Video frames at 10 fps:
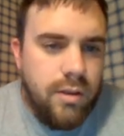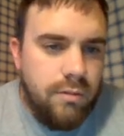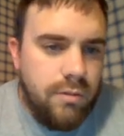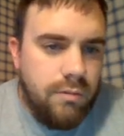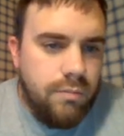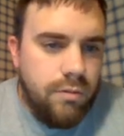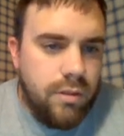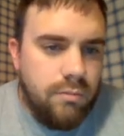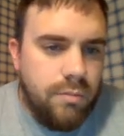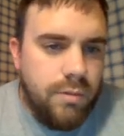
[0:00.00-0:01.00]
Let me put
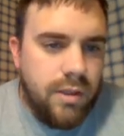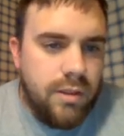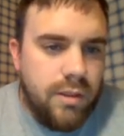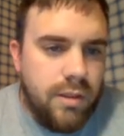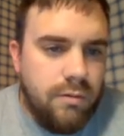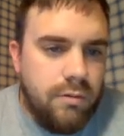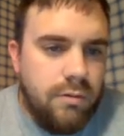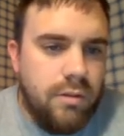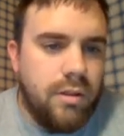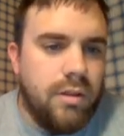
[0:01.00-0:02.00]
some space in there so
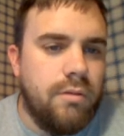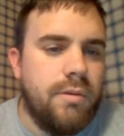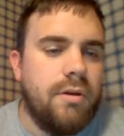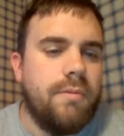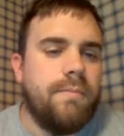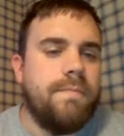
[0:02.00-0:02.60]
it looks a little better.